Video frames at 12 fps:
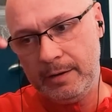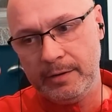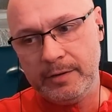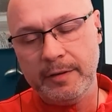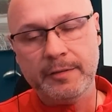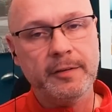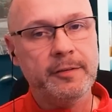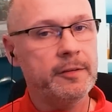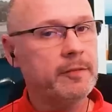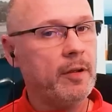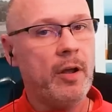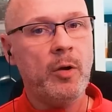distance
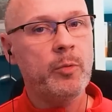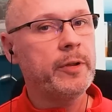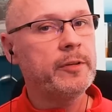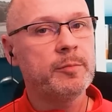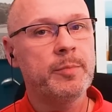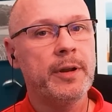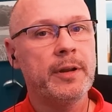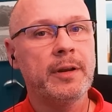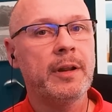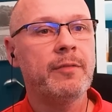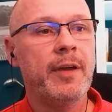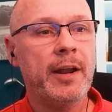has always been an
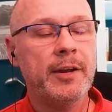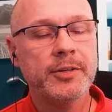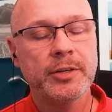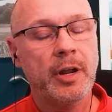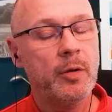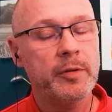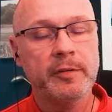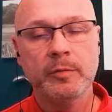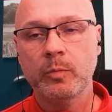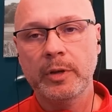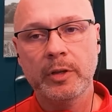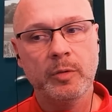advantage and always
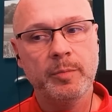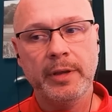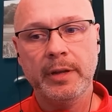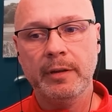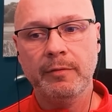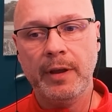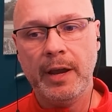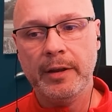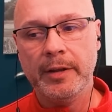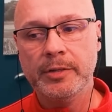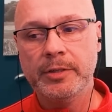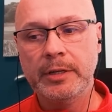will be an
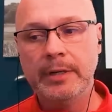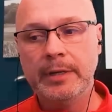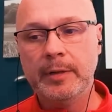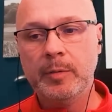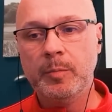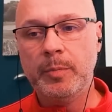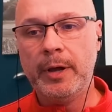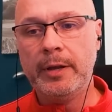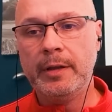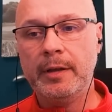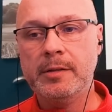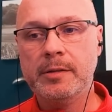advantage.
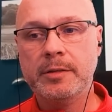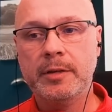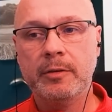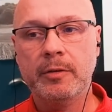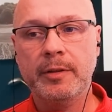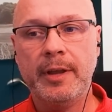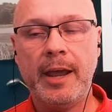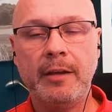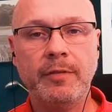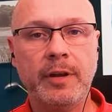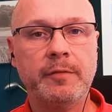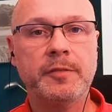But until the
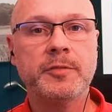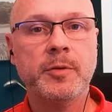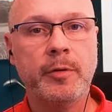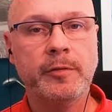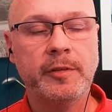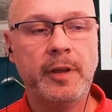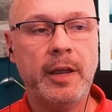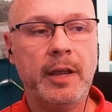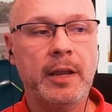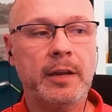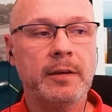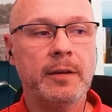advent of strokes
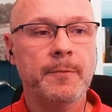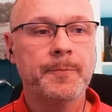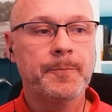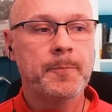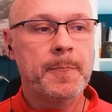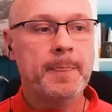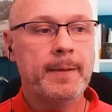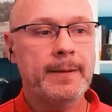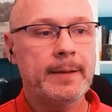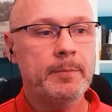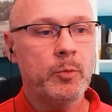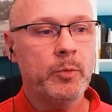gained,
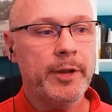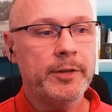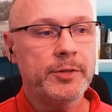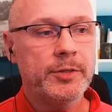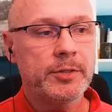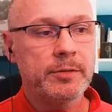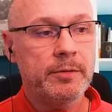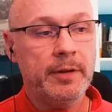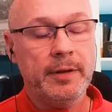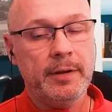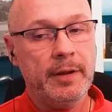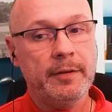which
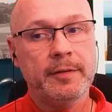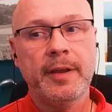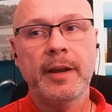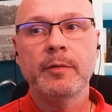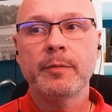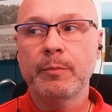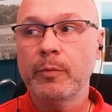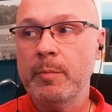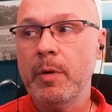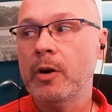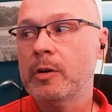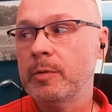it's kind of
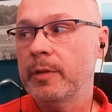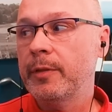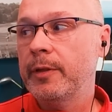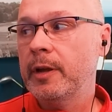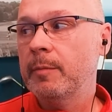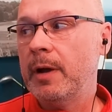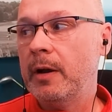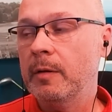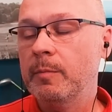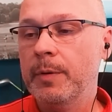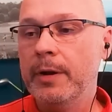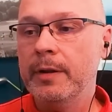remarkable to think about
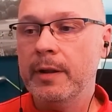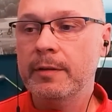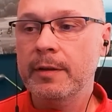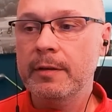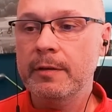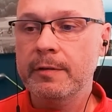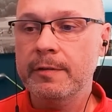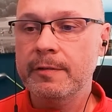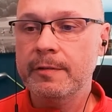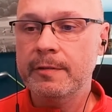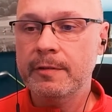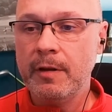it, but it didn't
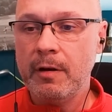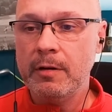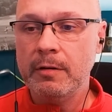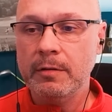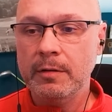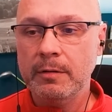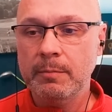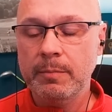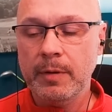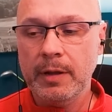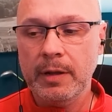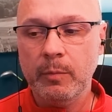start,
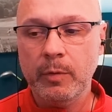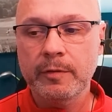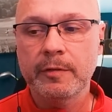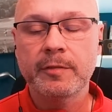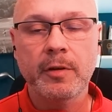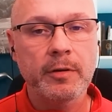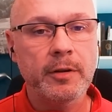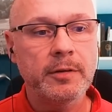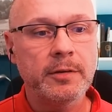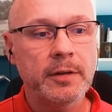wasn't started